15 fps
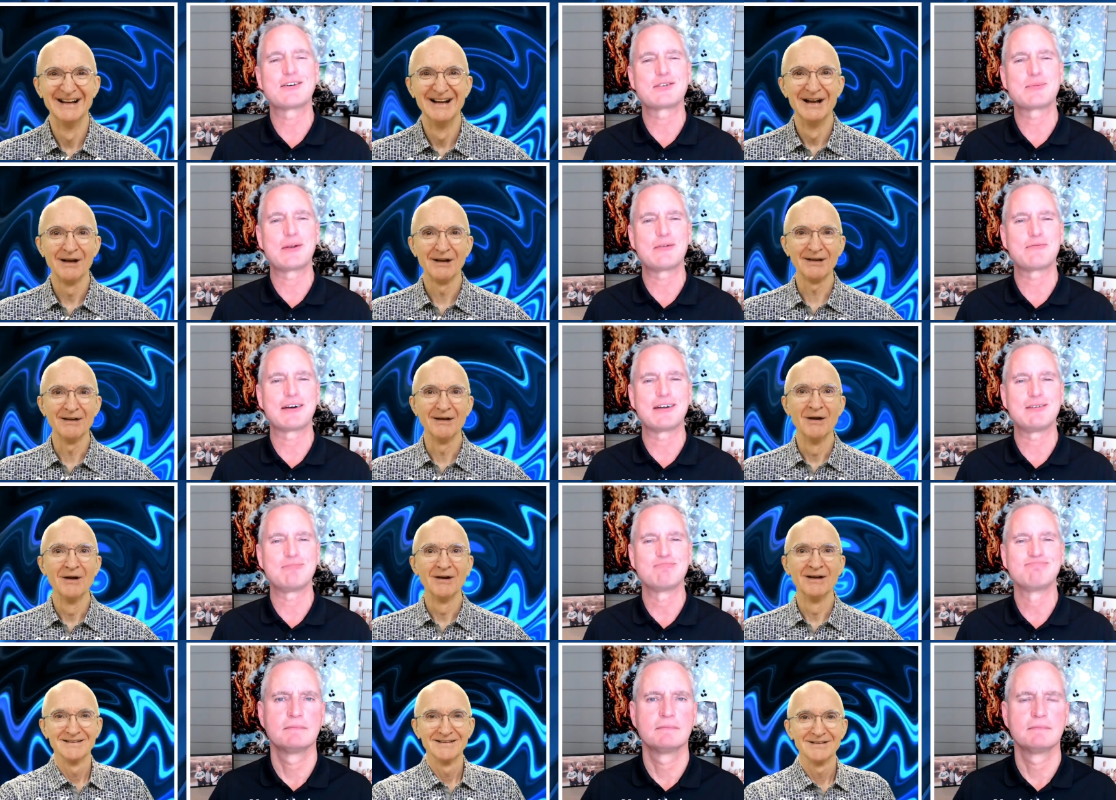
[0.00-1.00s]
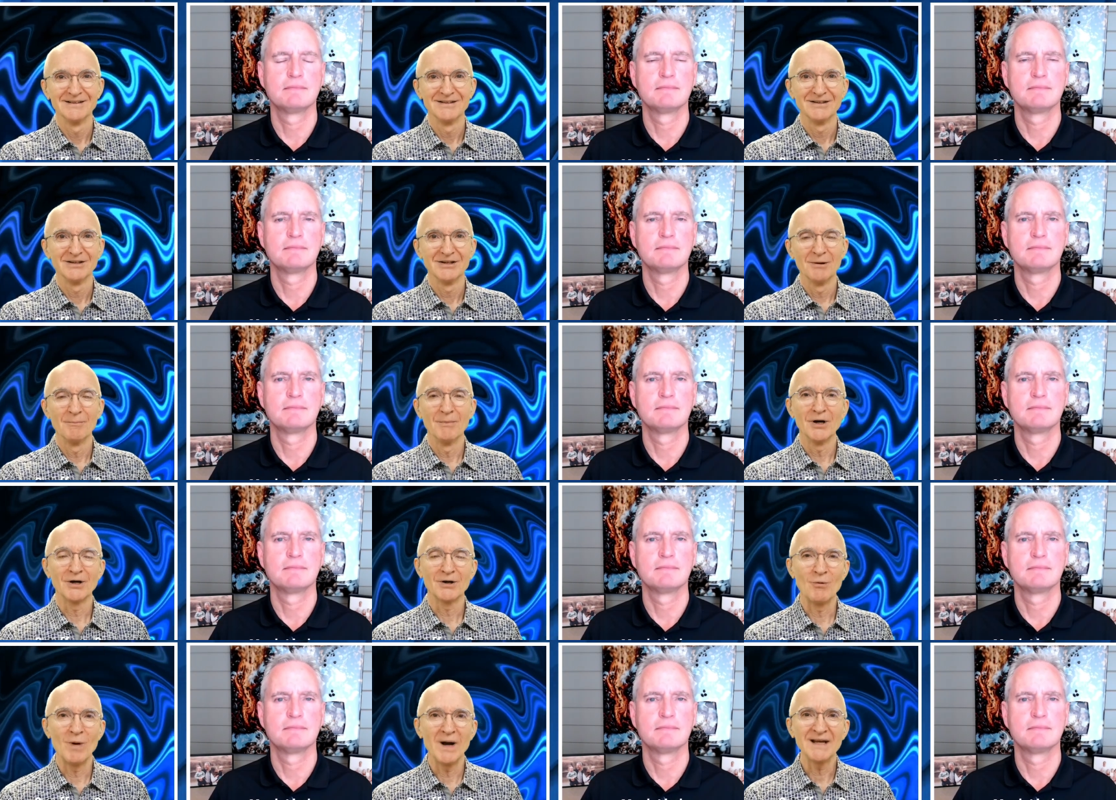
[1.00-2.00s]
Speaker 1: So it's been fun.
Speaker 2: Mark,
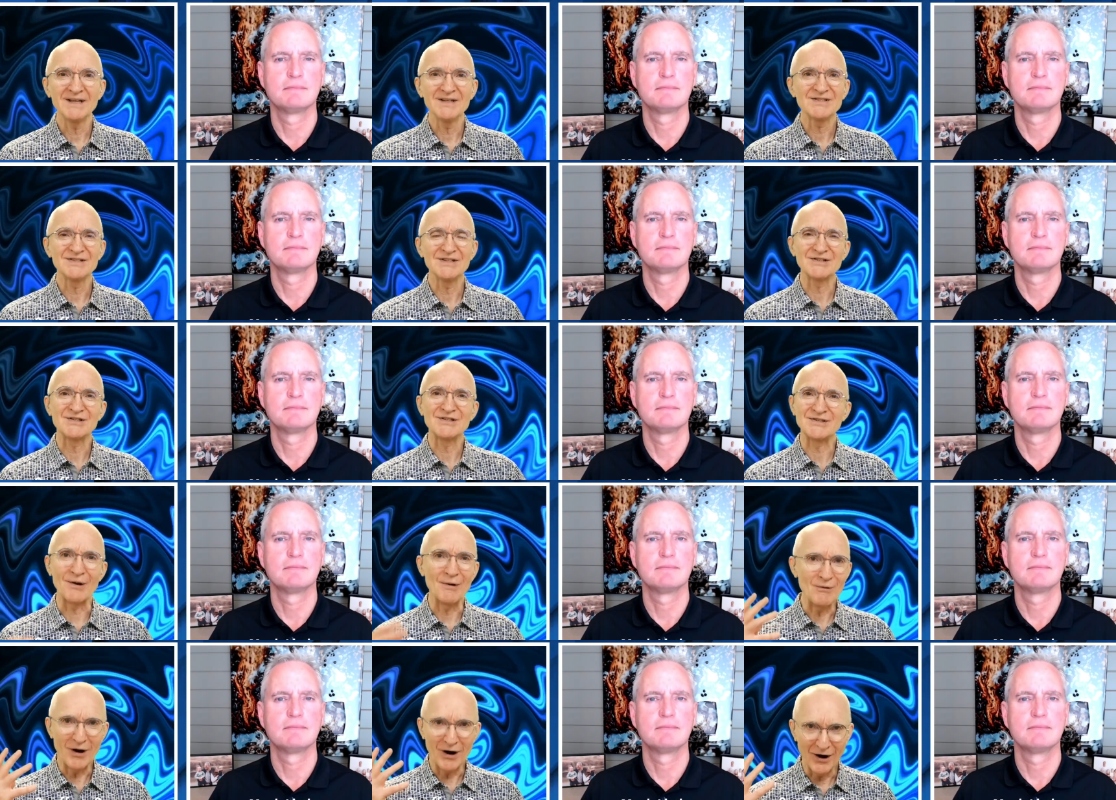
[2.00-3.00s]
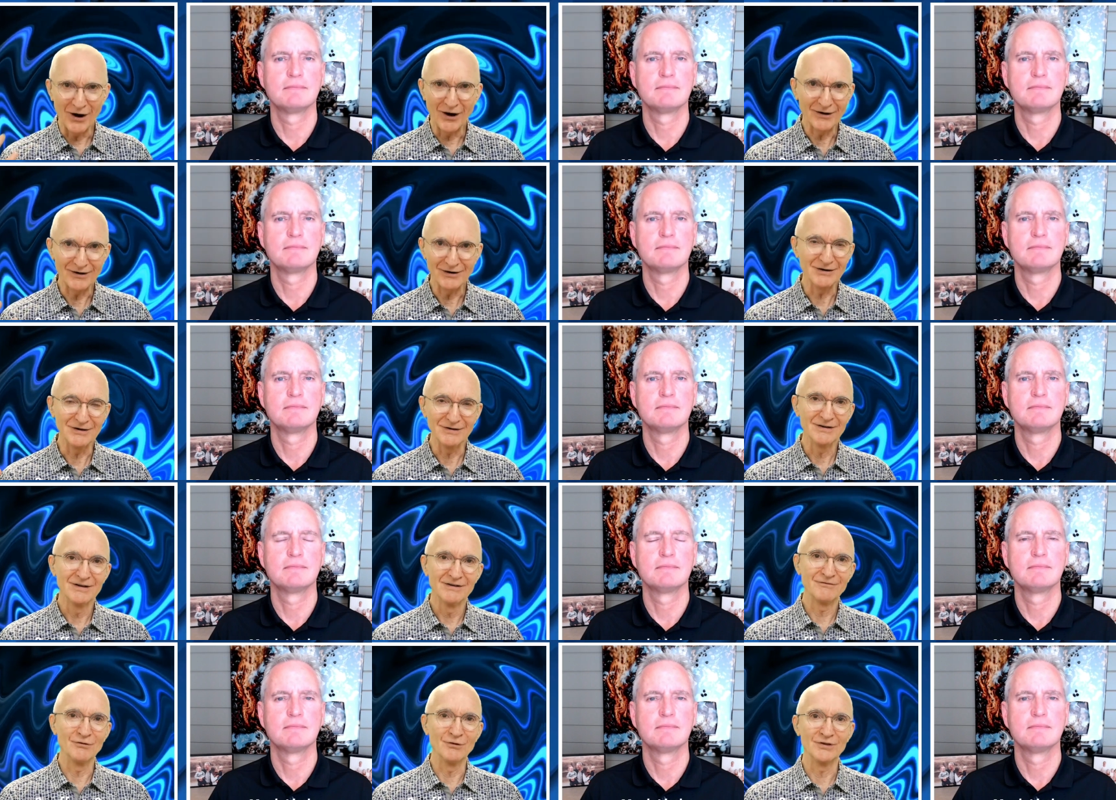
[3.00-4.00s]
why is it so hard
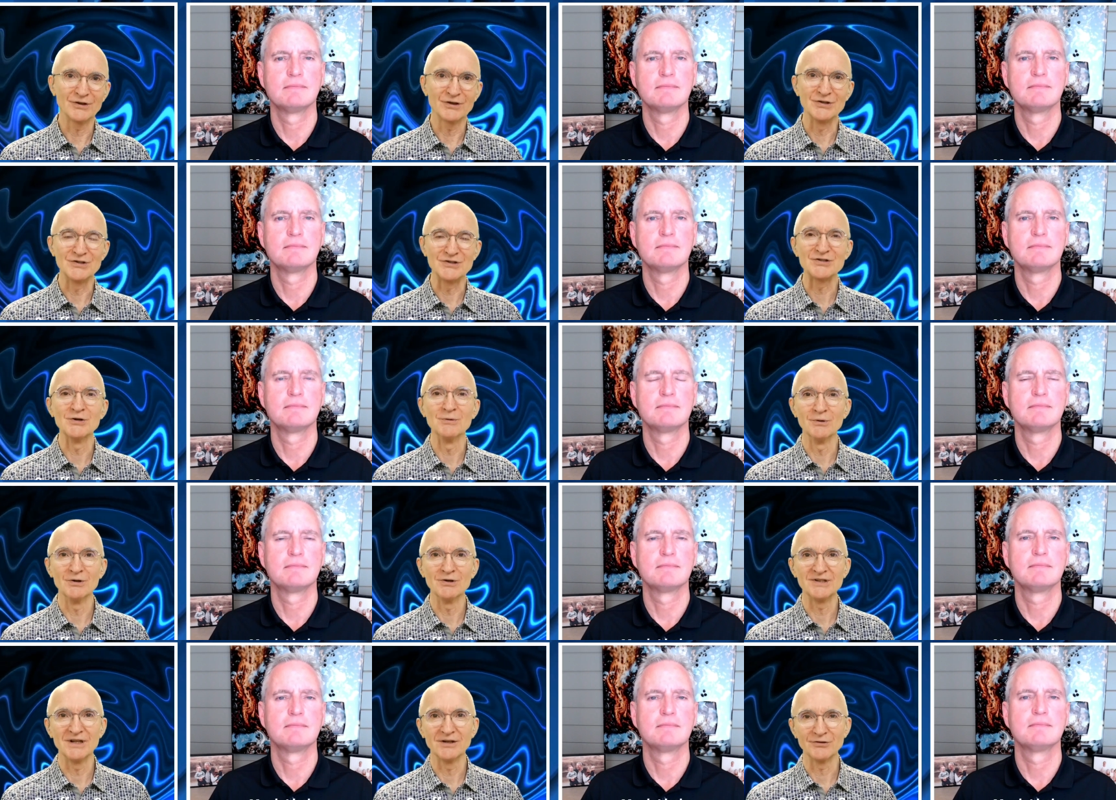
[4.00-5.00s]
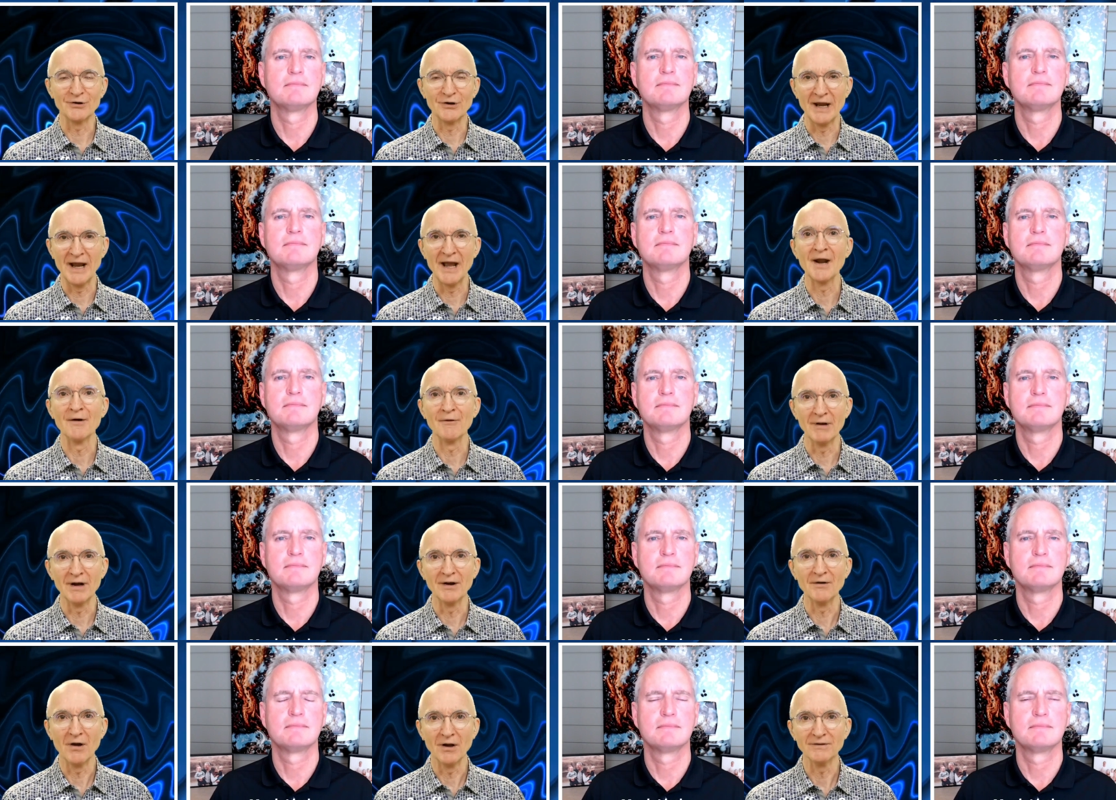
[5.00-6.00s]
for the consumer to get their head
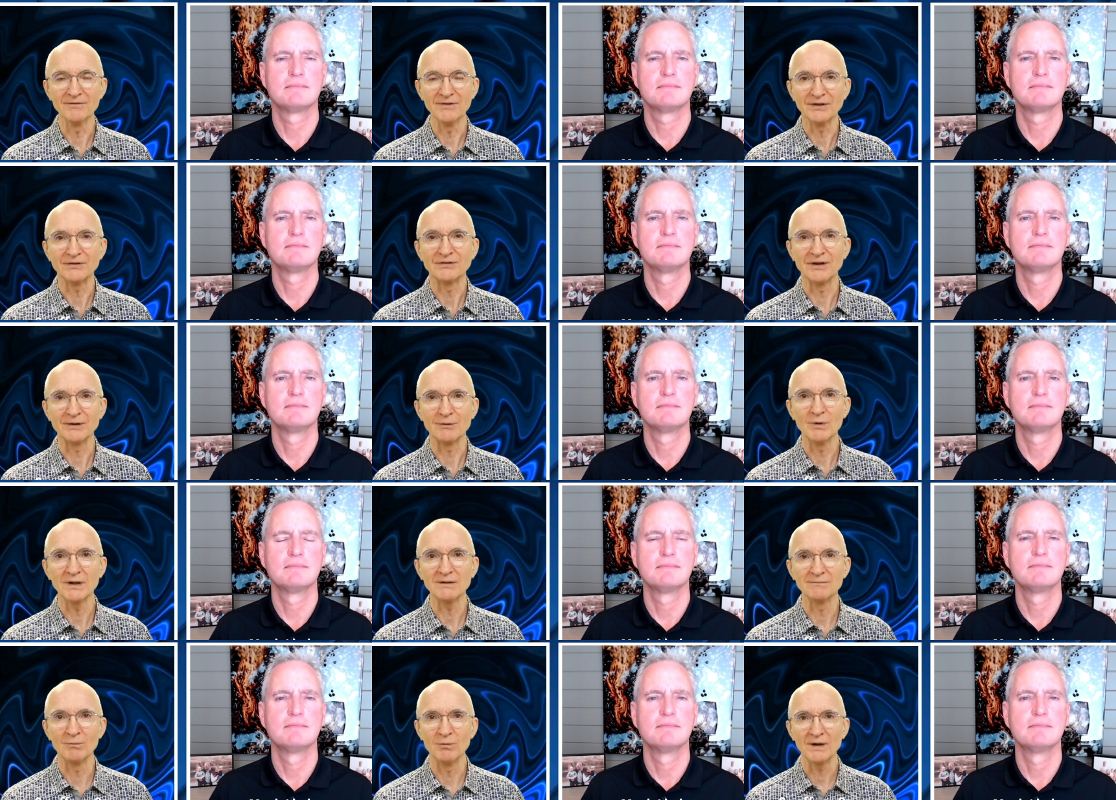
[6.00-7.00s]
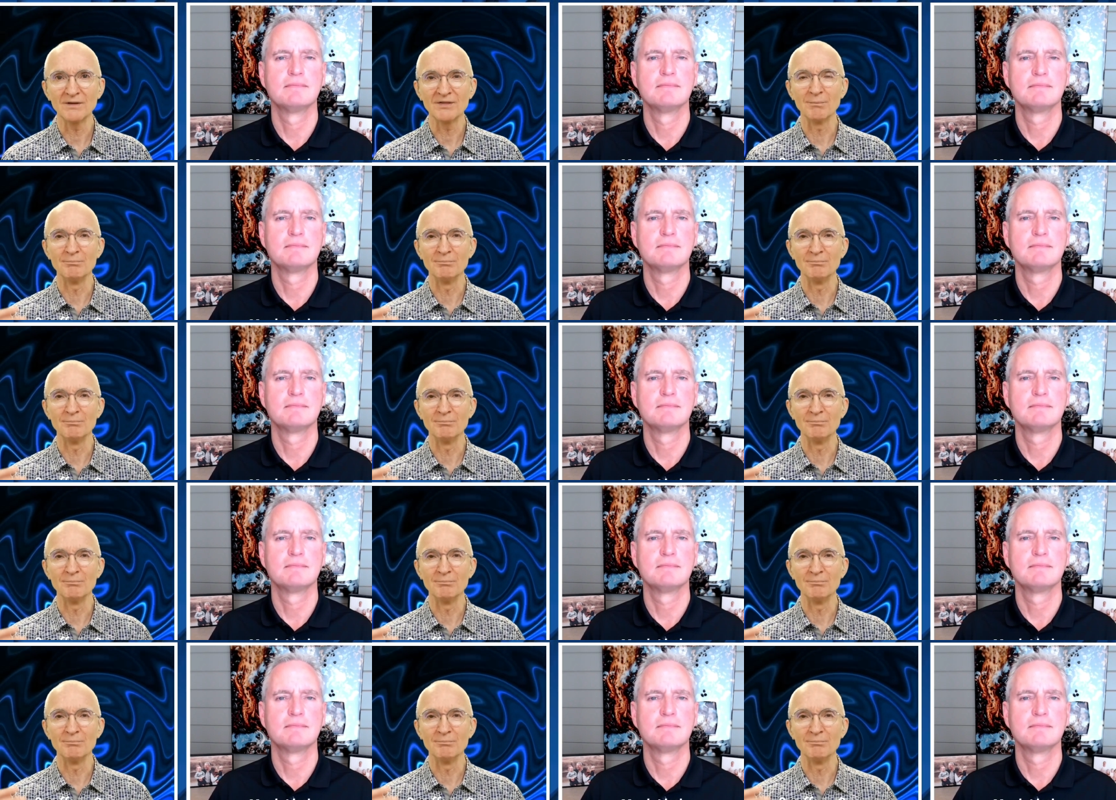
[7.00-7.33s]
around all of this? Like, what, what are the